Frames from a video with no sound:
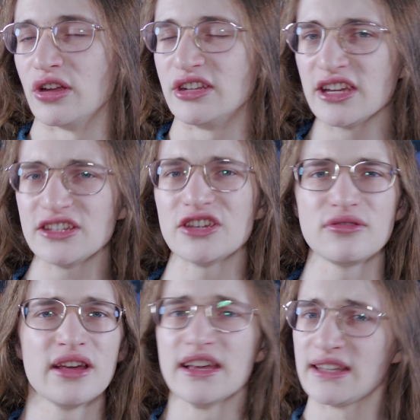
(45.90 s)

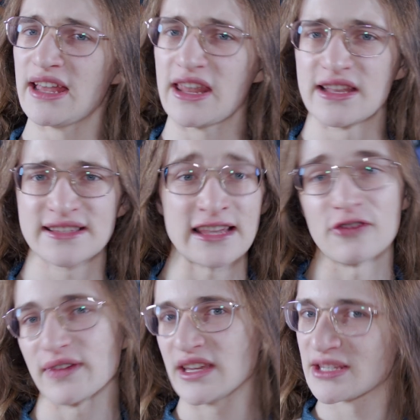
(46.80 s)
continue, it in
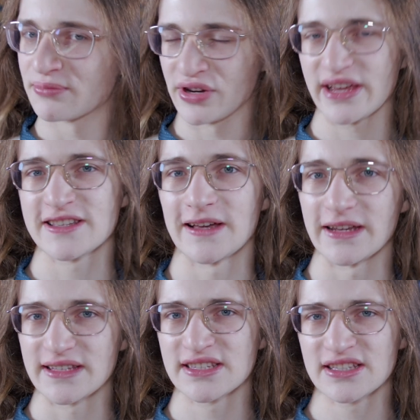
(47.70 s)
itself is pretty
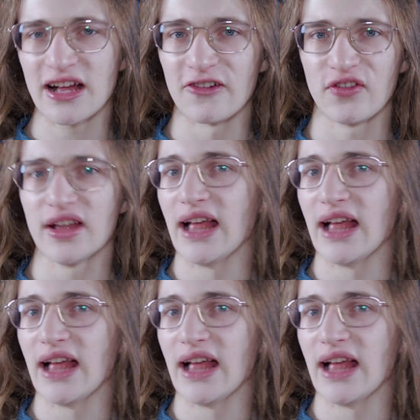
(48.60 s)
exciting stuff,